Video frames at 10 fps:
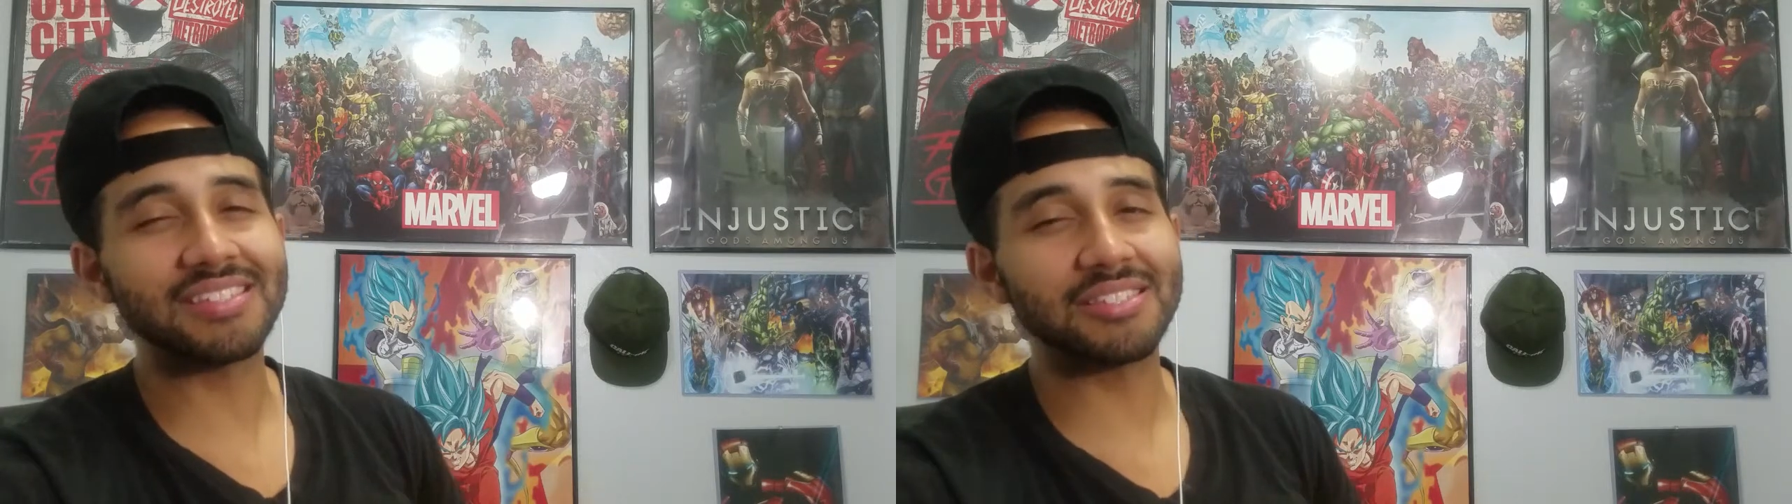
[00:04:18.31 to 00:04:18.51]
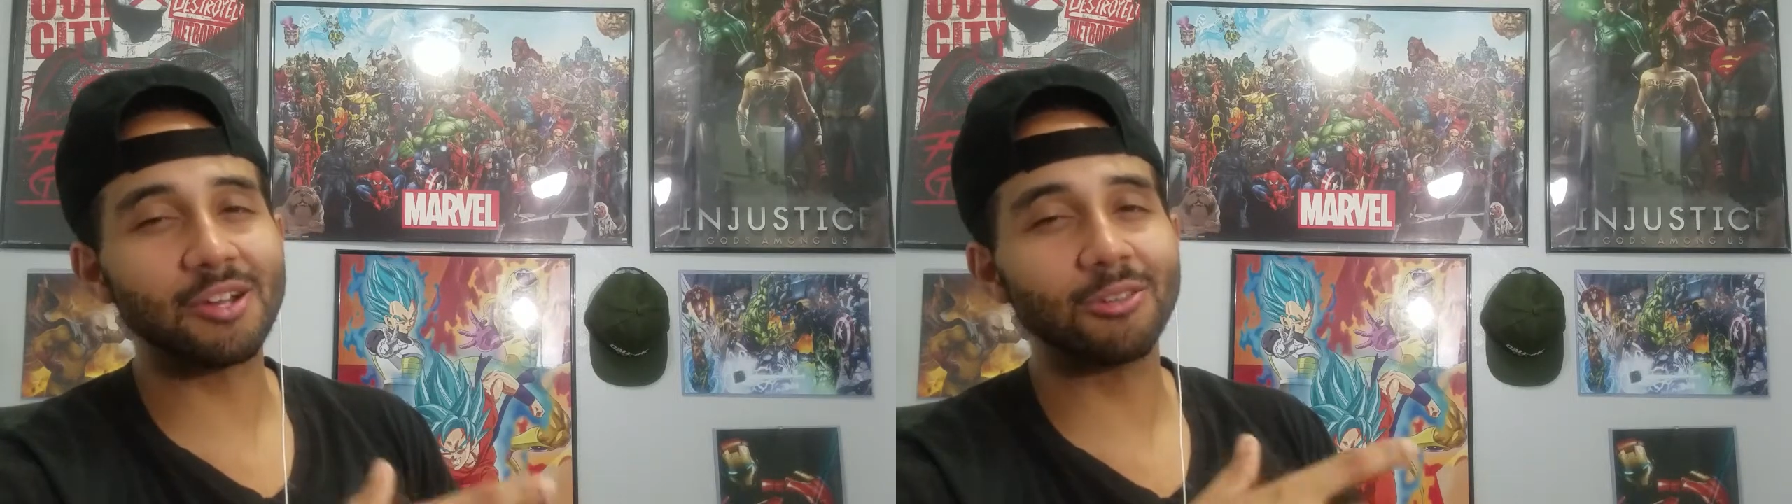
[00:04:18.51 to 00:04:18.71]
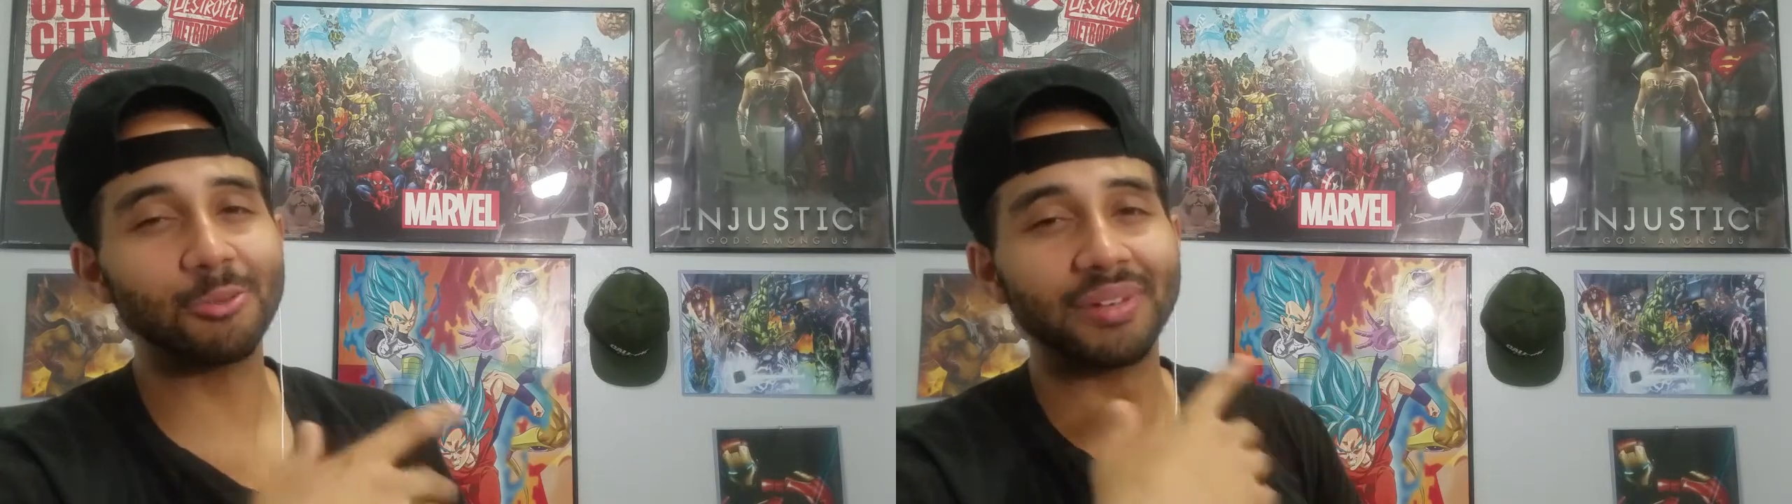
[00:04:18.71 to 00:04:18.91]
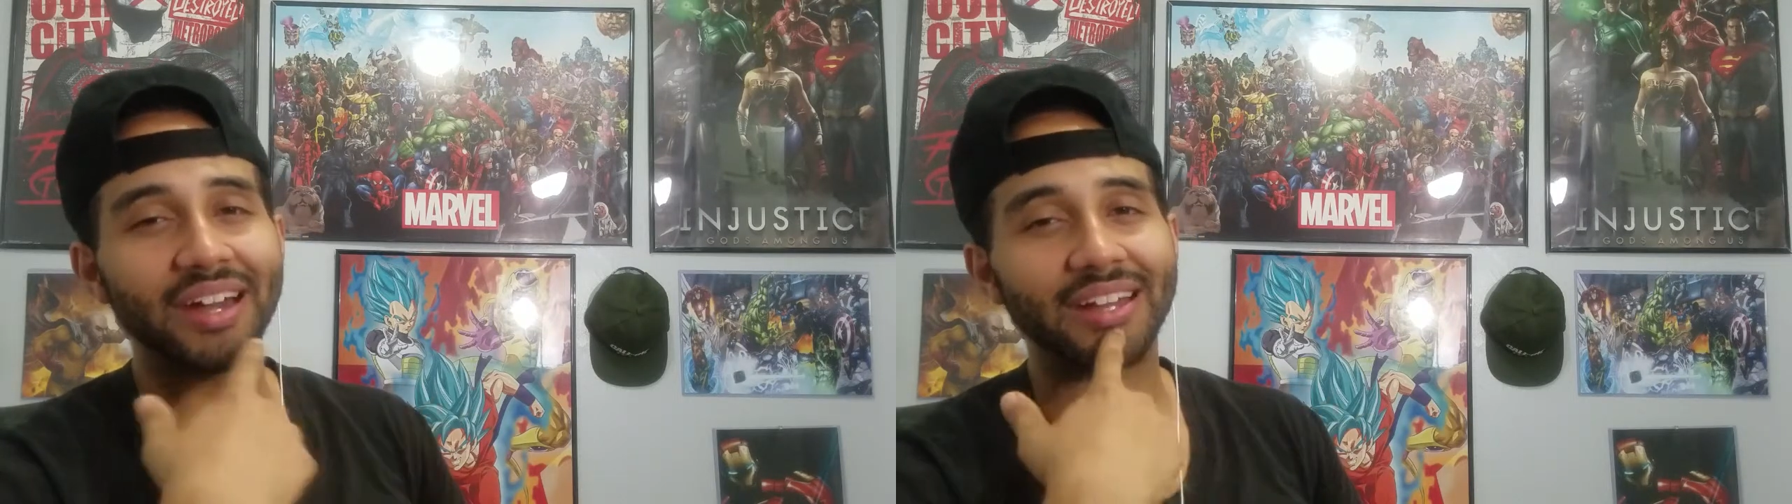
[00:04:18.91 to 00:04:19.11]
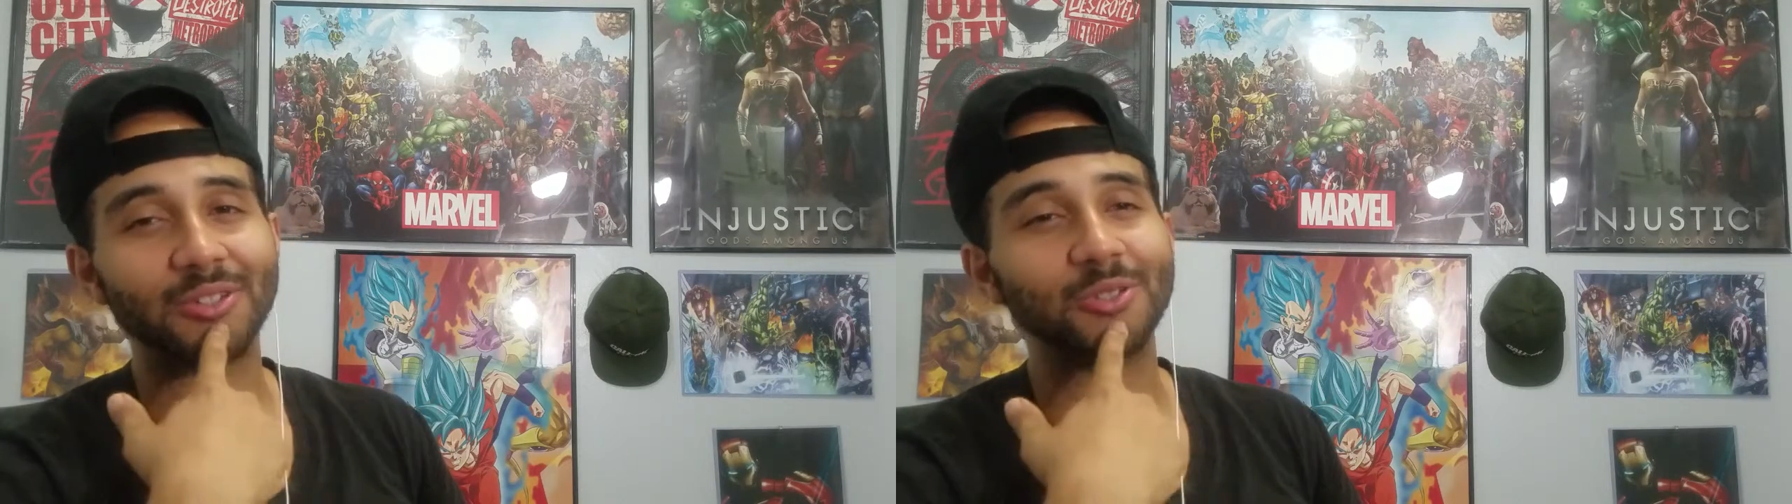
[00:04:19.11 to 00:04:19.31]
see Soul
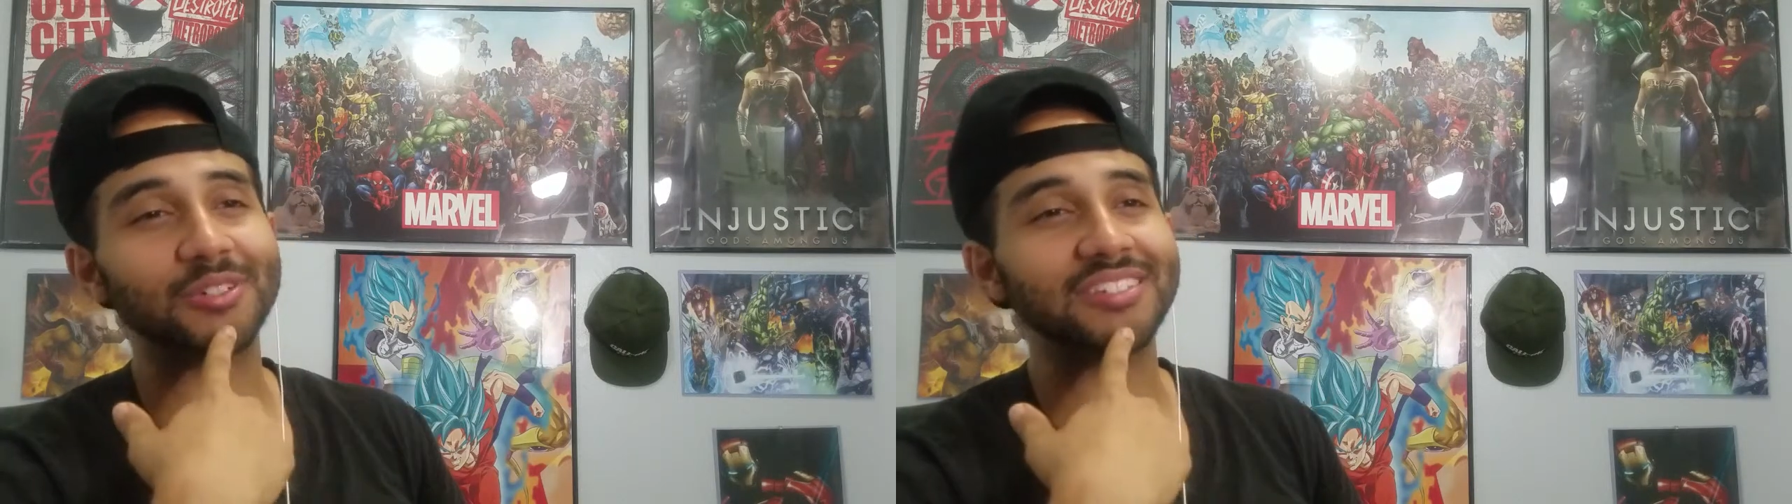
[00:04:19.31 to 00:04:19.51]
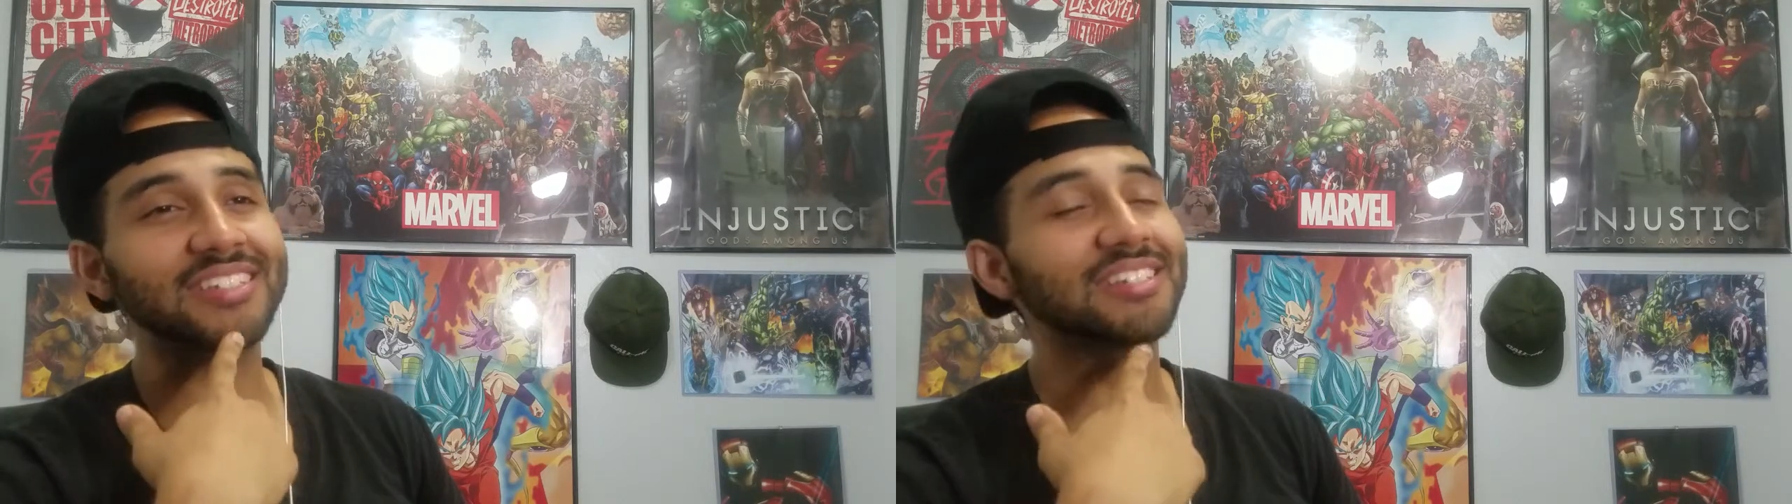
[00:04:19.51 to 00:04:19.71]
Illuminati hoop because he